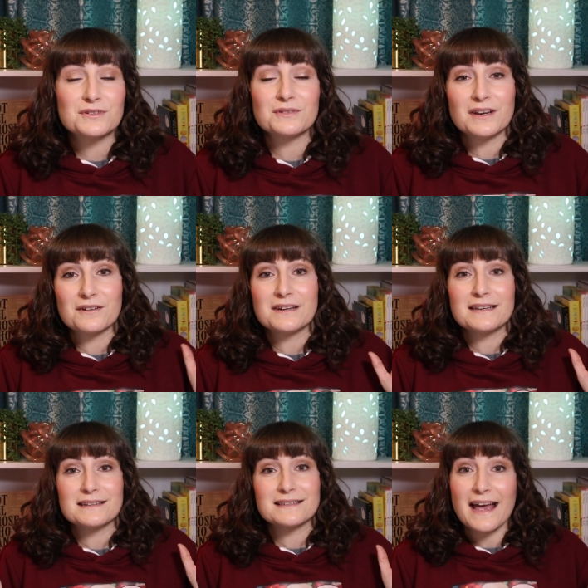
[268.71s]
So there
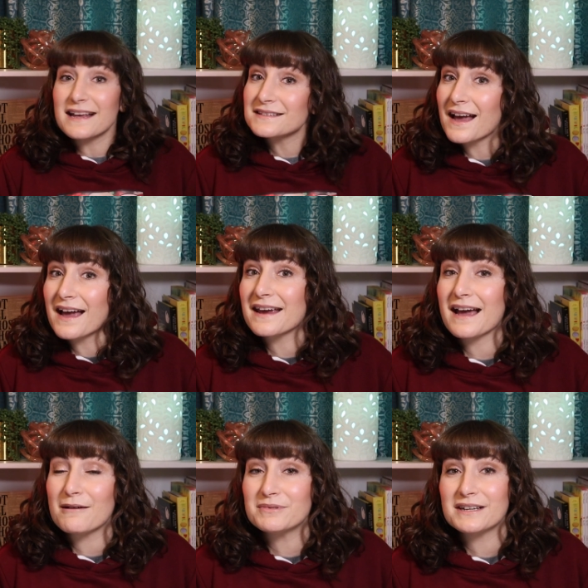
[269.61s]
is SI
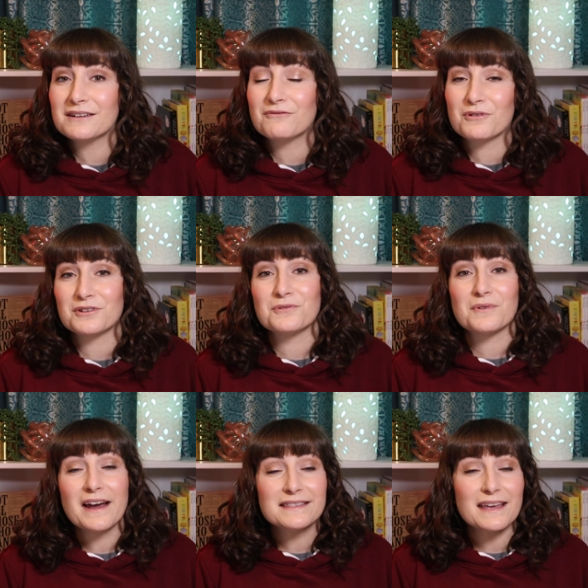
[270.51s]
happening for you
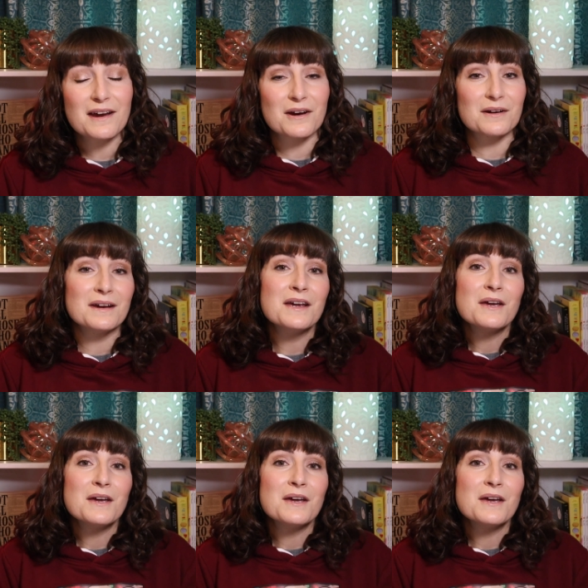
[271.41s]
right there,